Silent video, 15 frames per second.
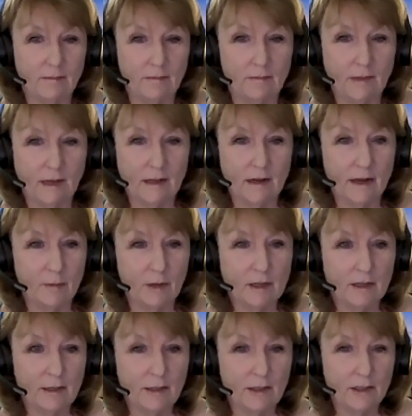economic
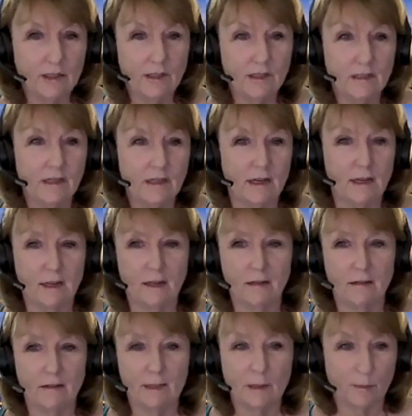conditions
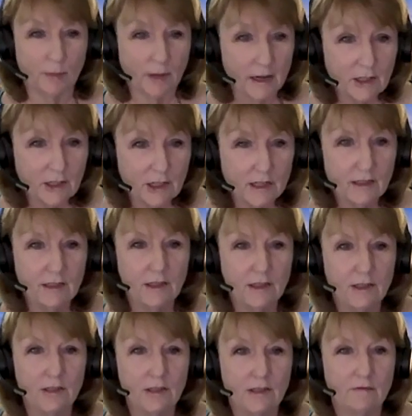and supply chain
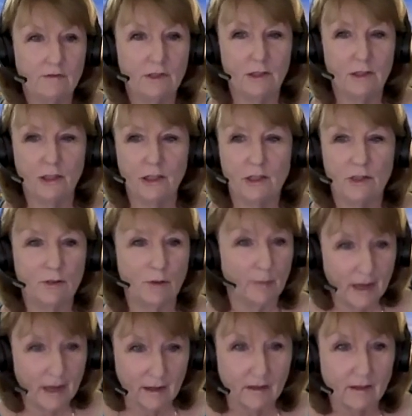conditions have just changed
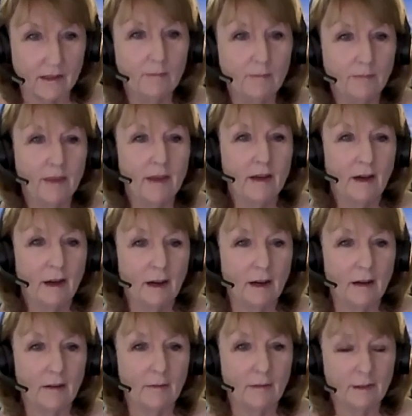dramatically
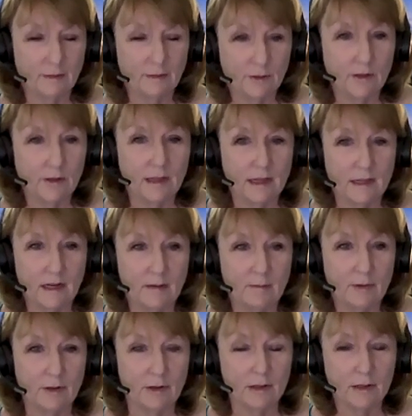during that time
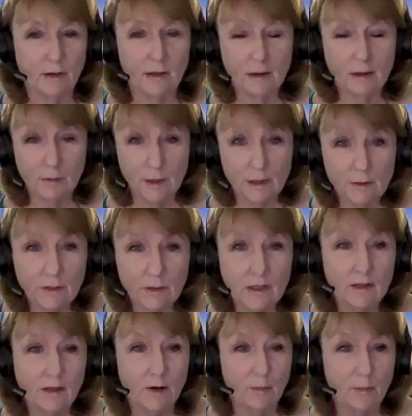period. So I think it would be
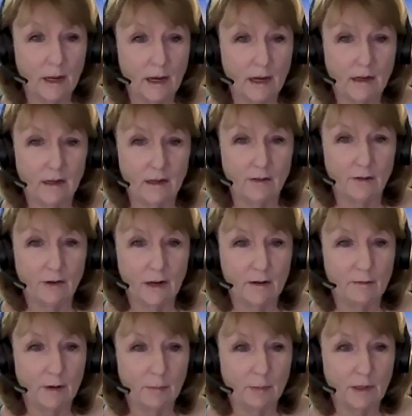interesting to go back and try
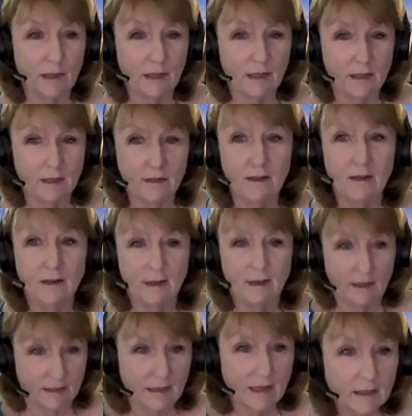to replicate it
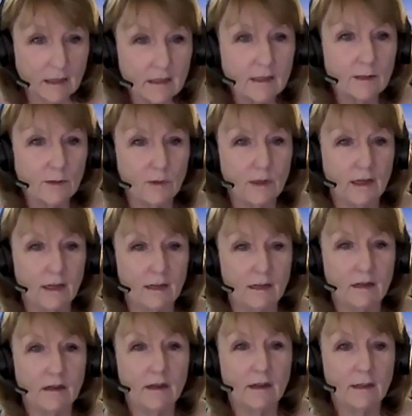exactly as we had
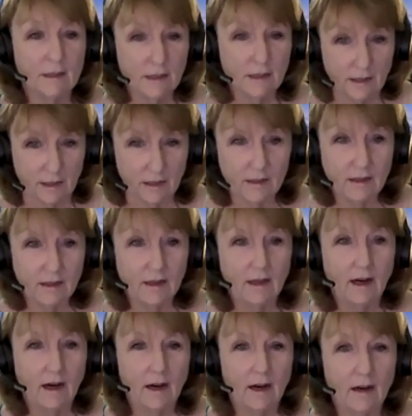done it,
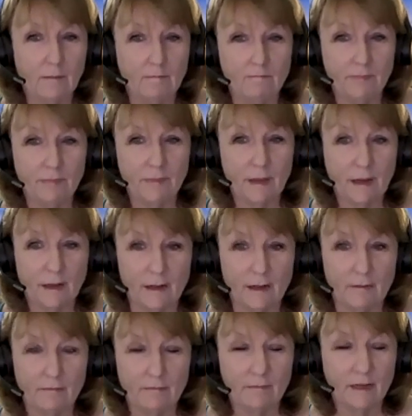and
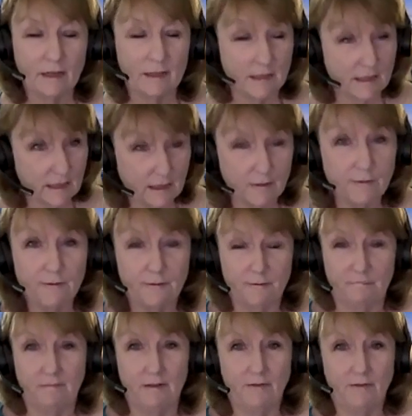see if
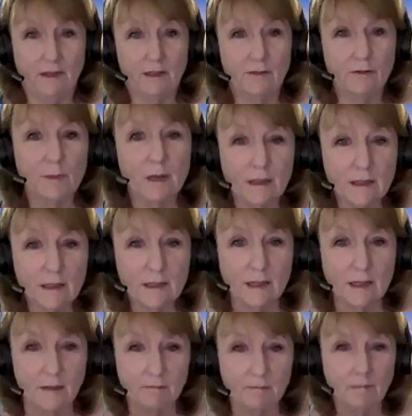things remained the same.